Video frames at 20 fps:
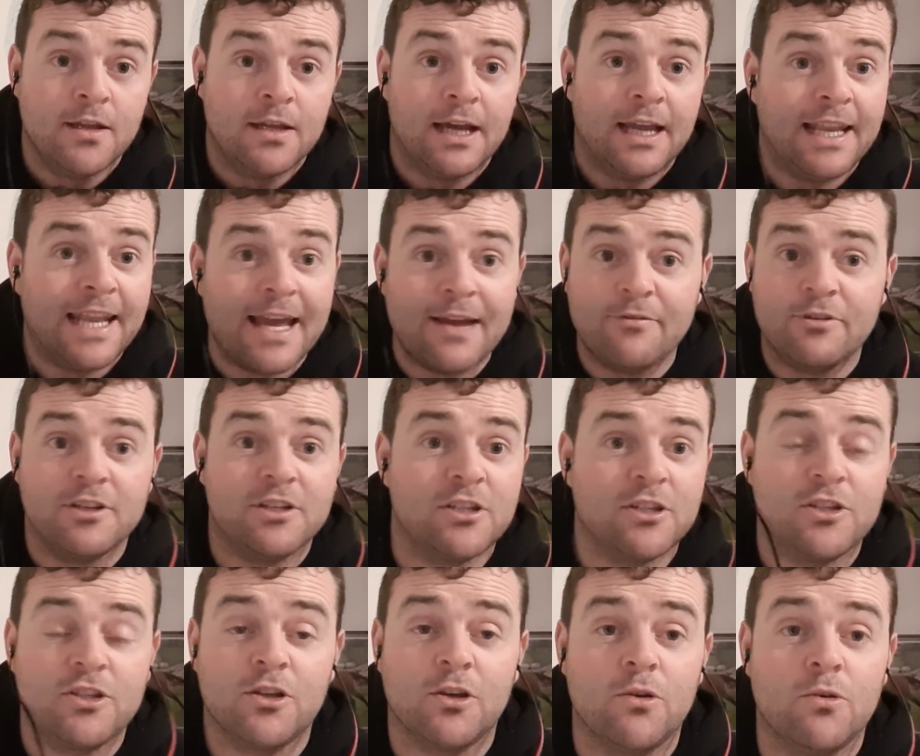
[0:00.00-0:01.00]

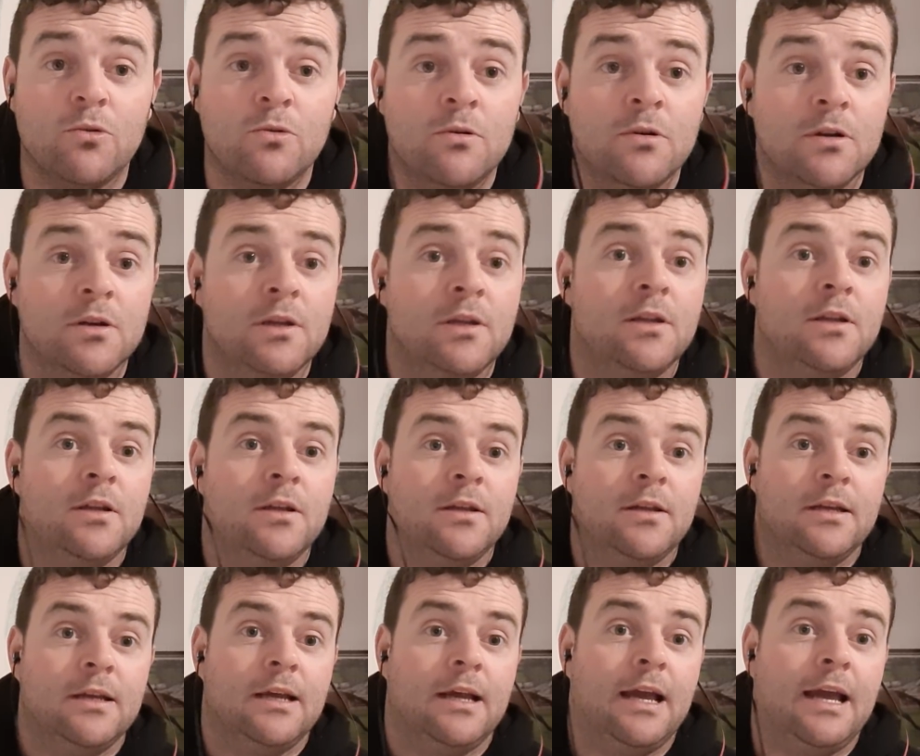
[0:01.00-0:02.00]
11-2,
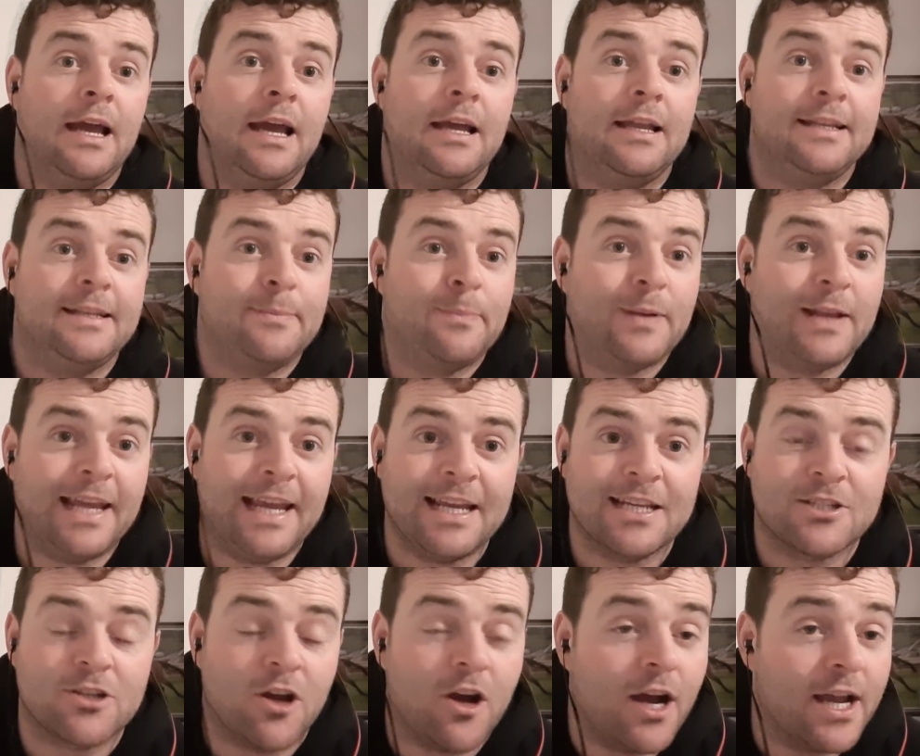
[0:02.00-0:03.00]
the
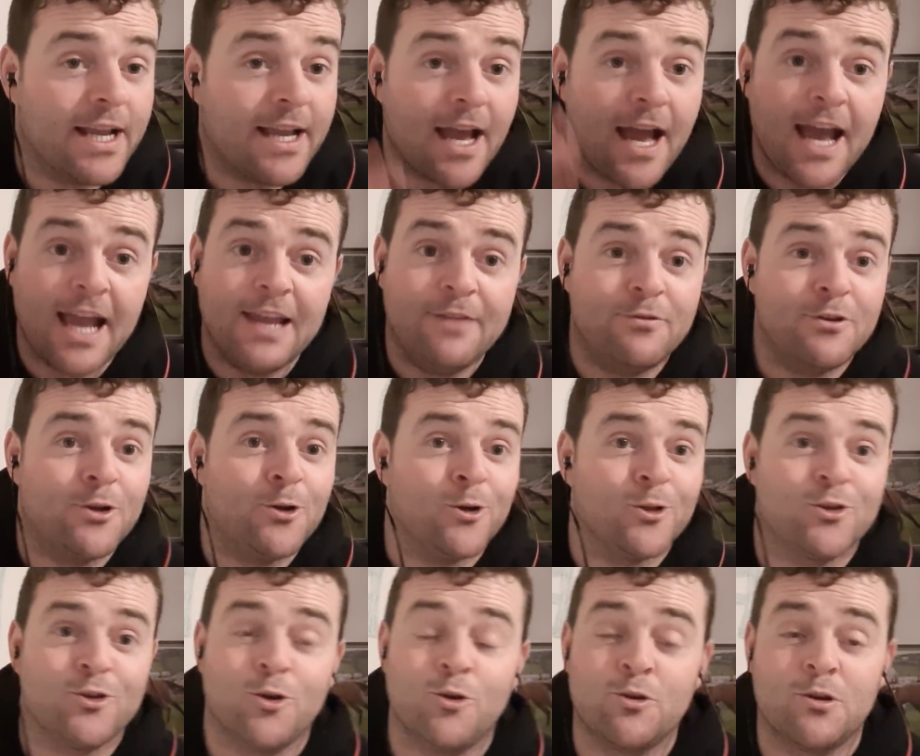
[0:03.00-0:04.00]
place, I can't even go
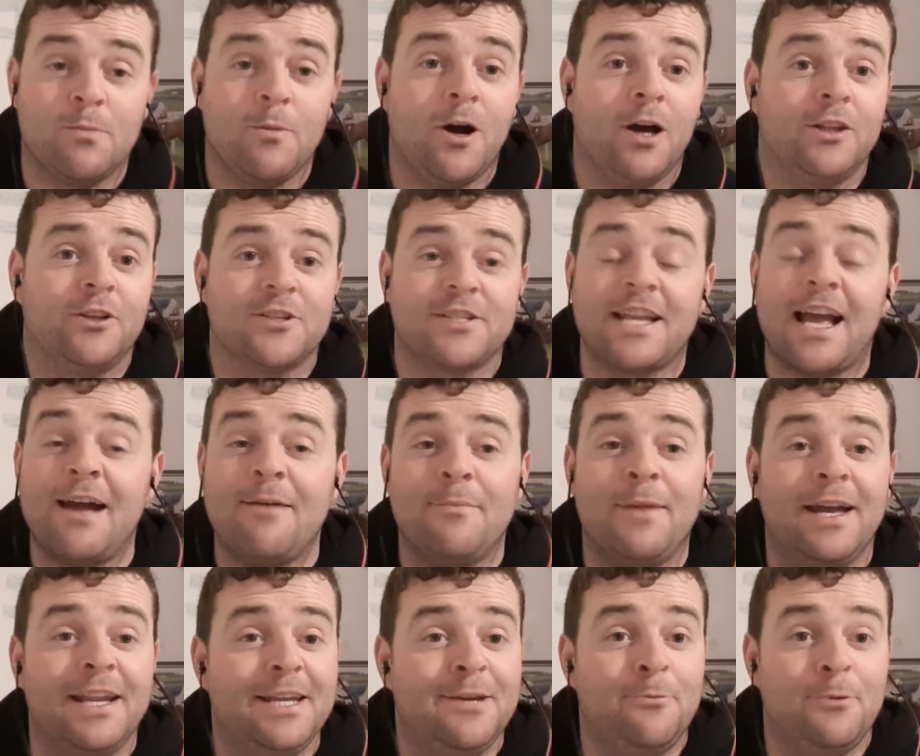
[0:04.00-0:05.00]
through them all. There's that
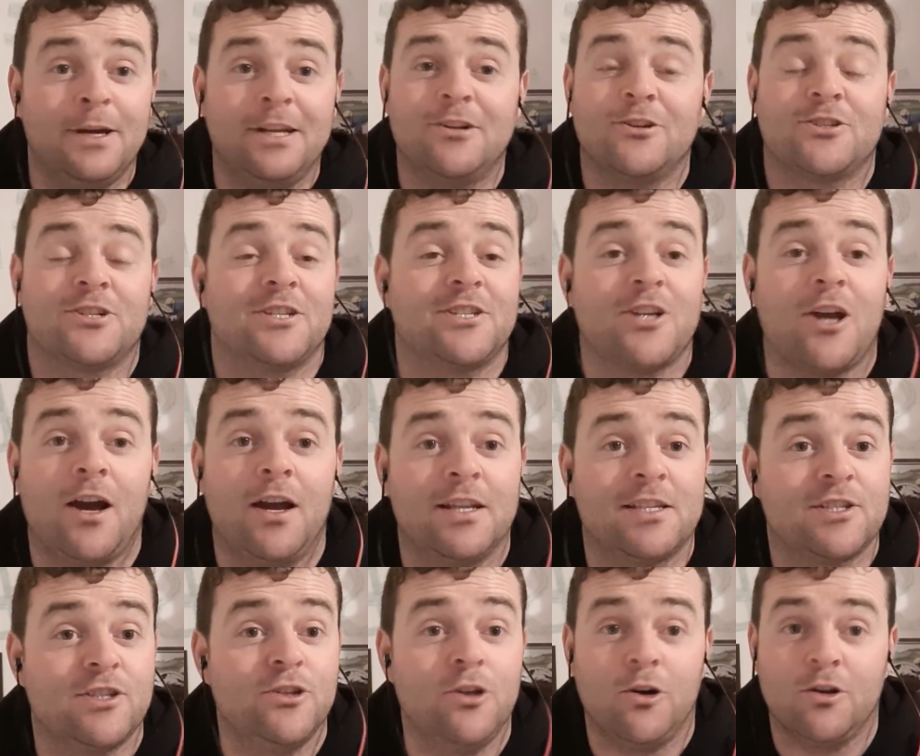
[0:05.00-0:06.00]
many winners,
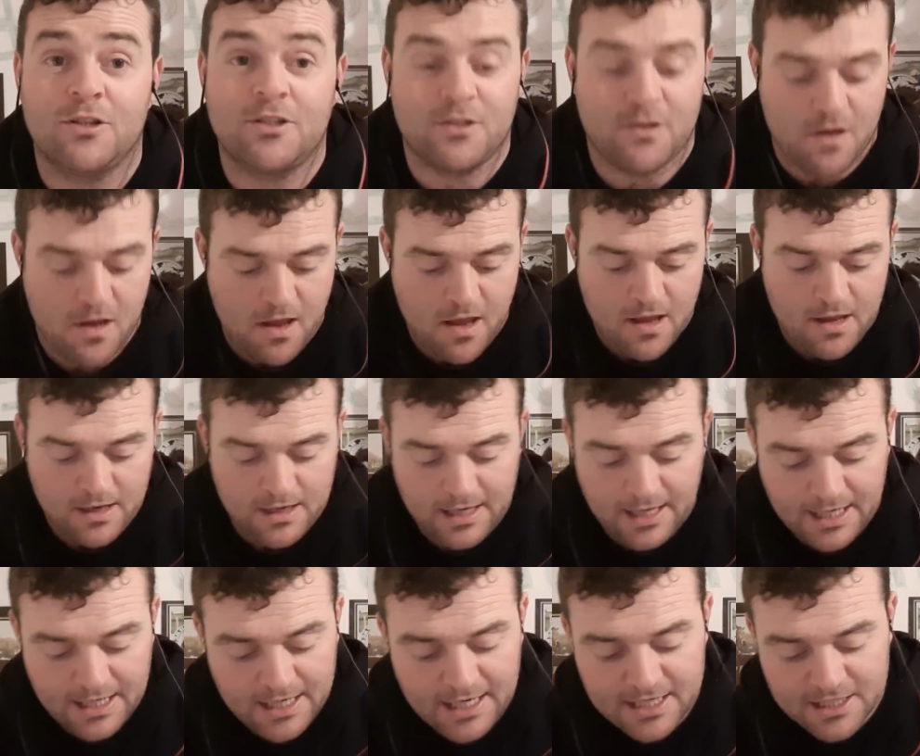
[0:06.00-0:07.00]
it's nuts.
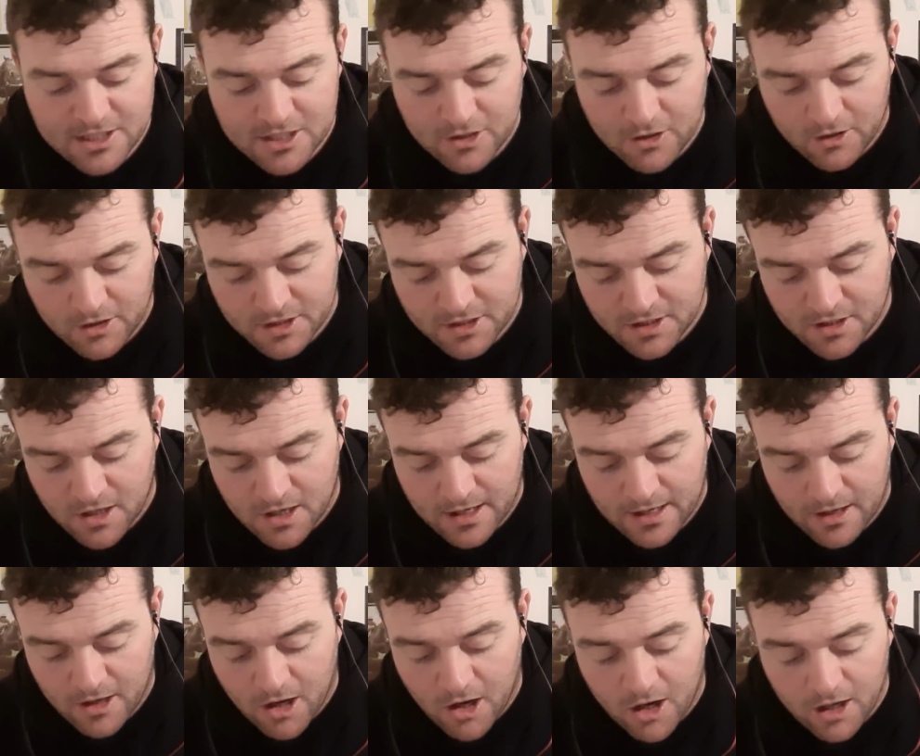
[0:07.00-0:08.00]
Like, it is nuts
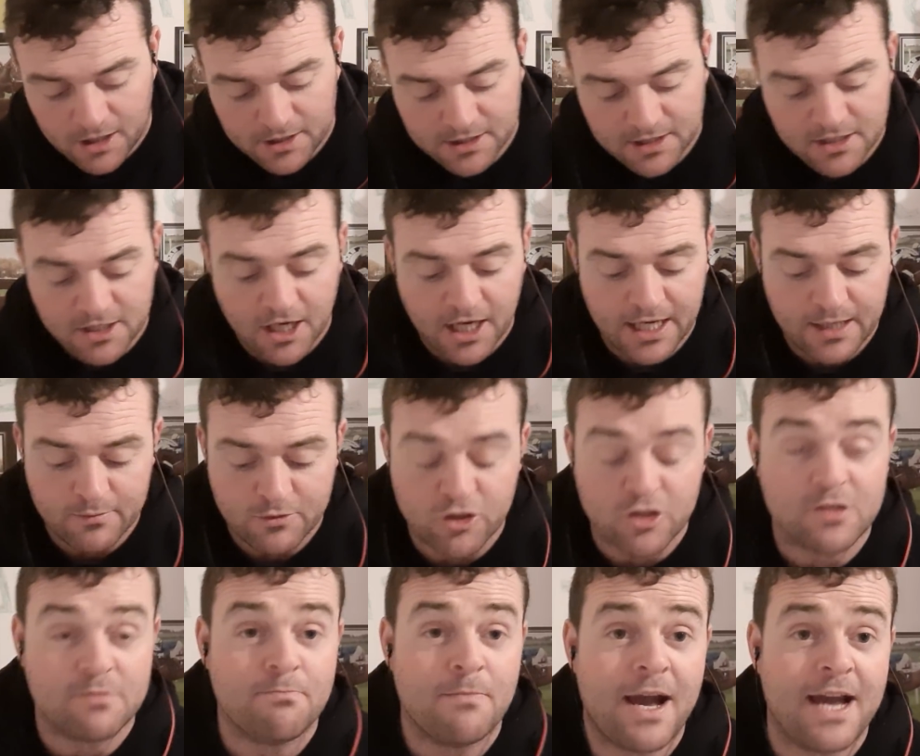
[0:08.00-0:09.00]
all the time.
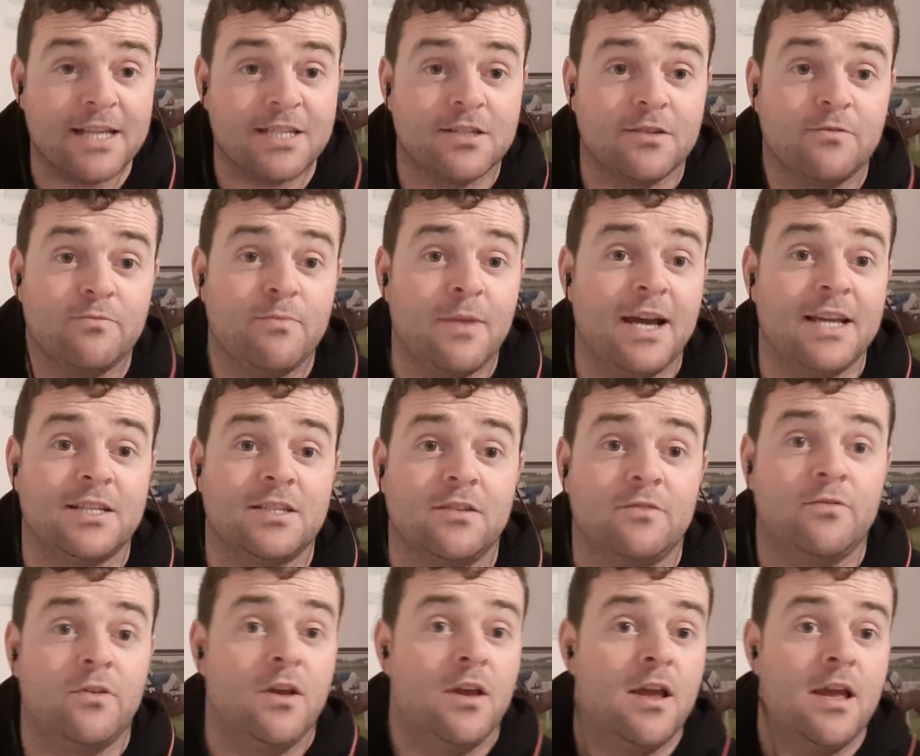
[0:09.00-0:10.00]
Just massive,
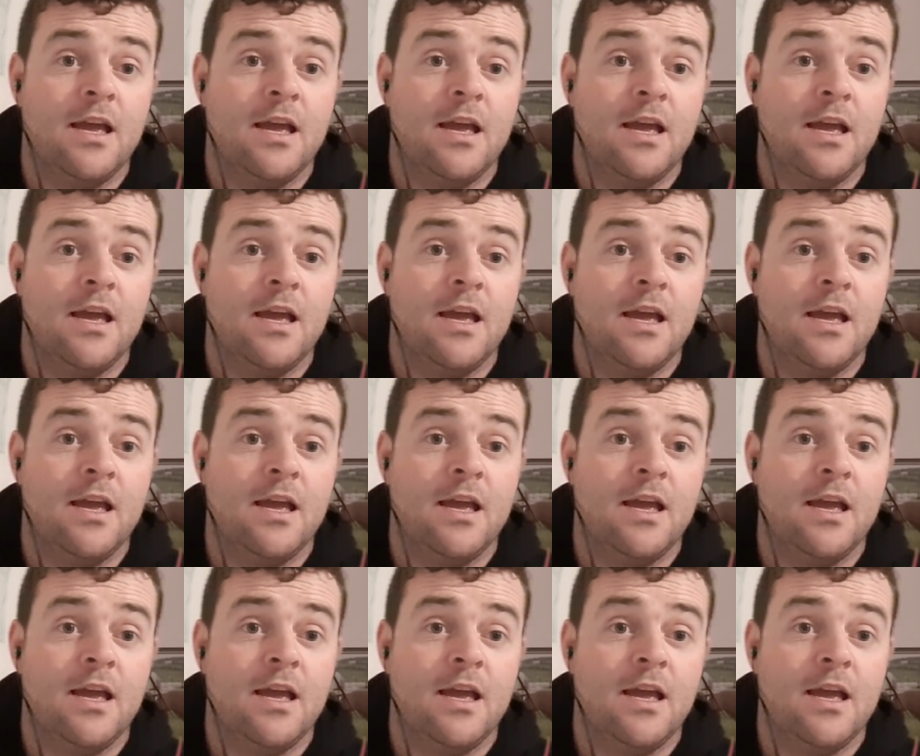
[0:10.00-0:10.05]
massive.